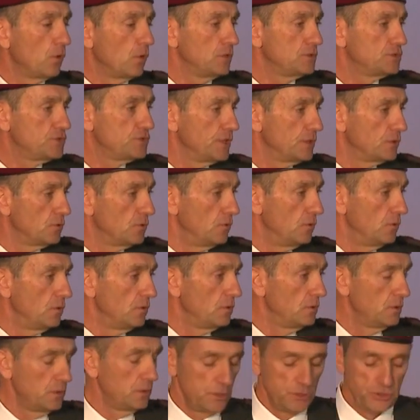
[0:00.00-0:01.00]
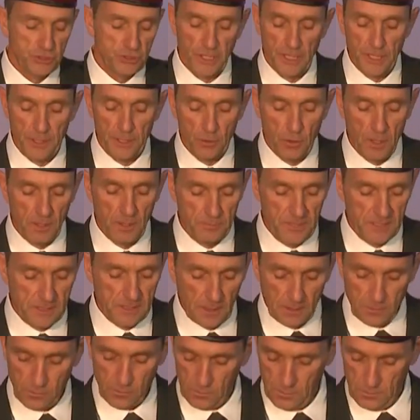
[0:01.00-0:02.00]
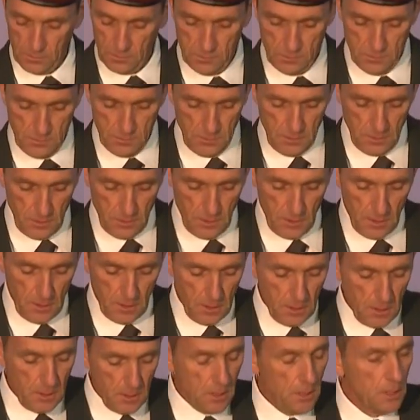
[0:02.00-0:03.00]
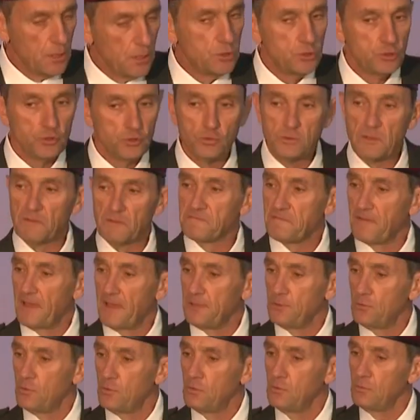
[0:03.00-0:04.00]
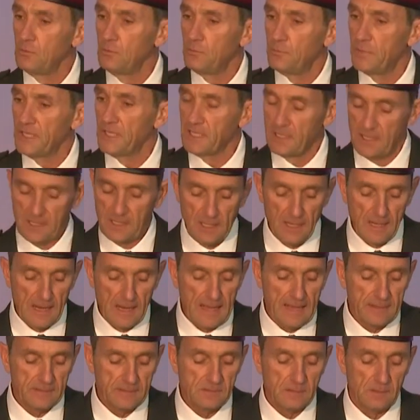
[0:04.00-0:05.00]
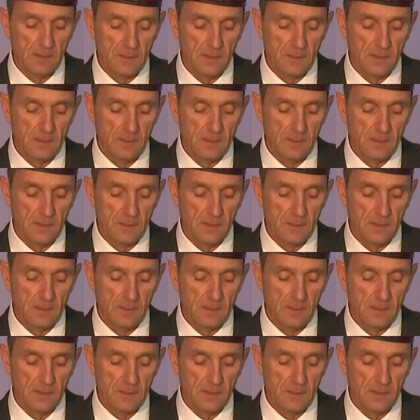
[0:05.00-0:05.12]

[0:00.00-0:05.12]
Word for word: with values and professionalism that has no other considerations